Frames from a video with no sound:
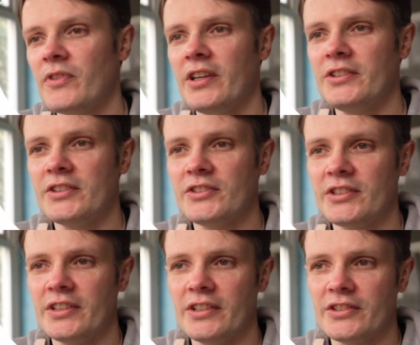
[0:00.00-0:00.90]
and you can
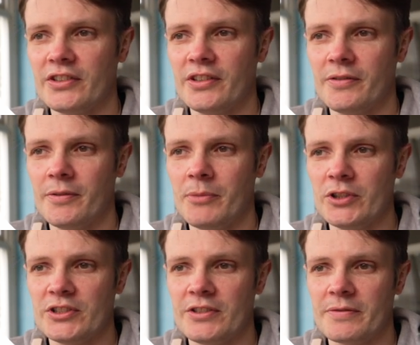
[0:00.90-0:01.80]
see there's a
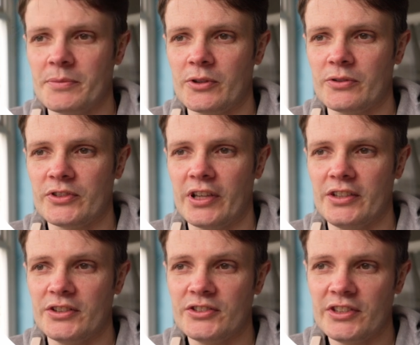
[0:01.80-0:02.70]
bunch of different models there,
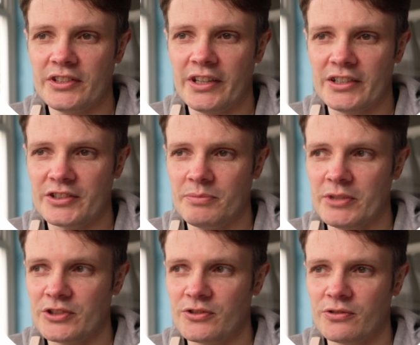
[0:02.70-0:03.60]
and you can see that actually
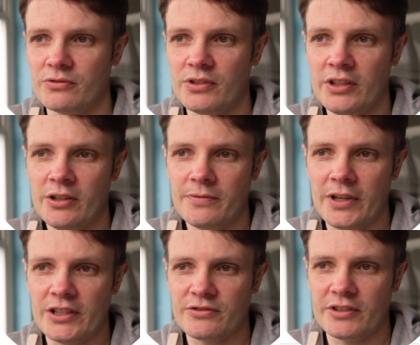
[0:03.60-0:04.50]
Mistral
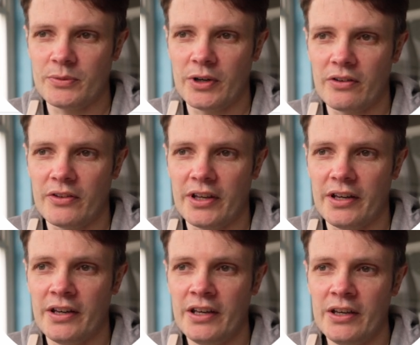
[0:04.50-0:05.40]
fares really well there